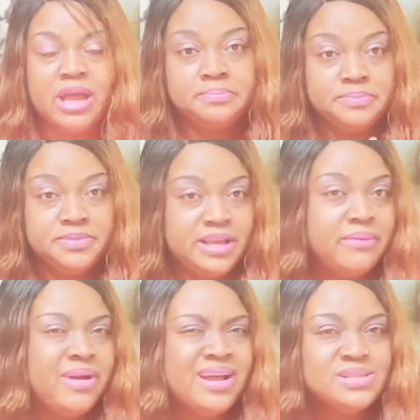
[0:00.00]
And
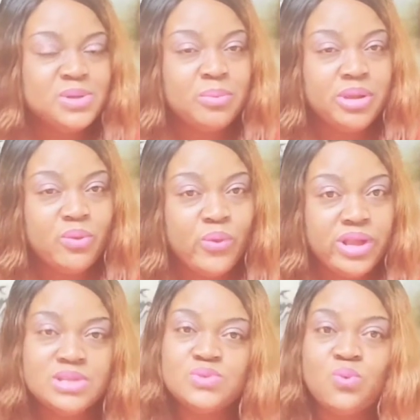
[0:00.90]
there are so many
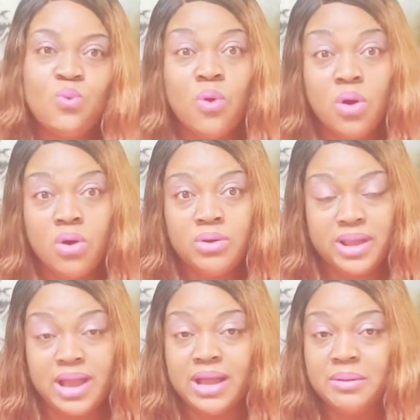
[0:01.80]
ways one
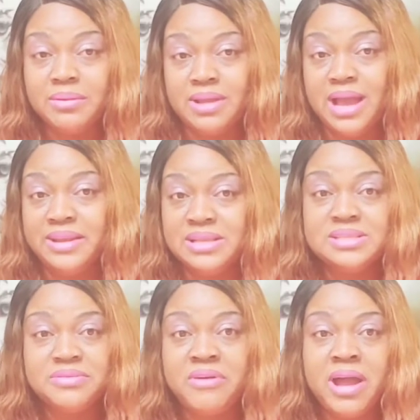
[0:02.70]
can
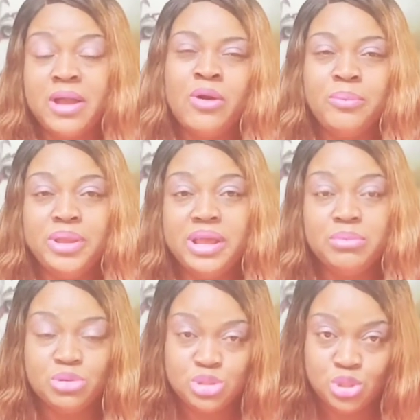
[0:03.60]
identify or be
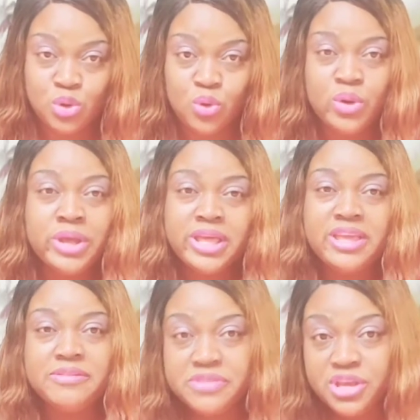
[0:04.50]
able to know
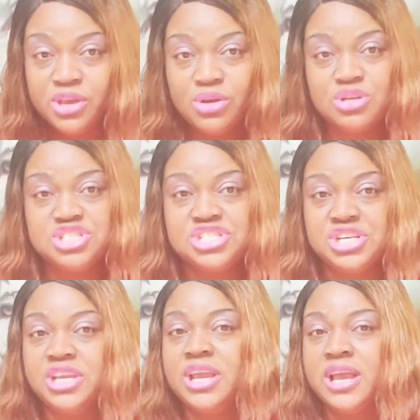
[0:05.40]
if he or
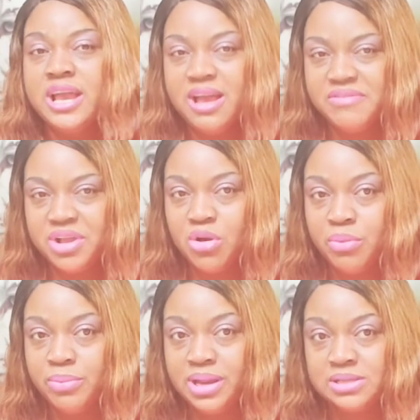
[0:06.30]
she have a
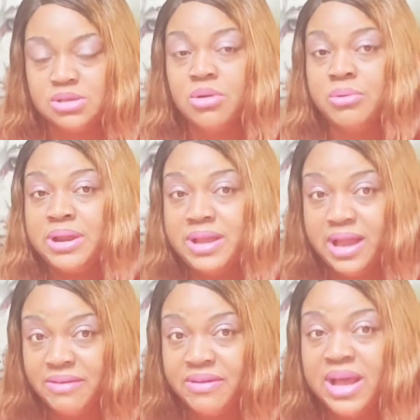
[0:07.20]
complex, or rather
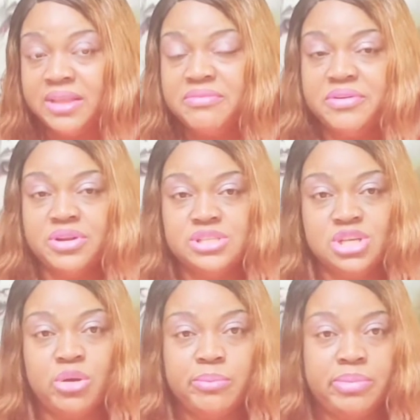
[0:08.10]
have an inferiority
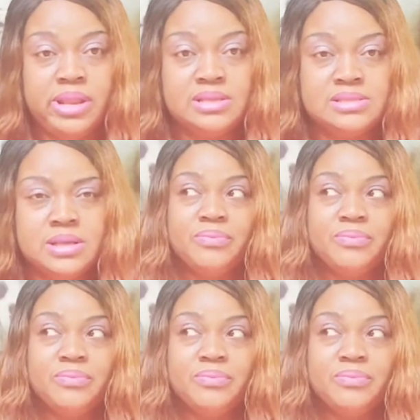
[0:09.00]
complex.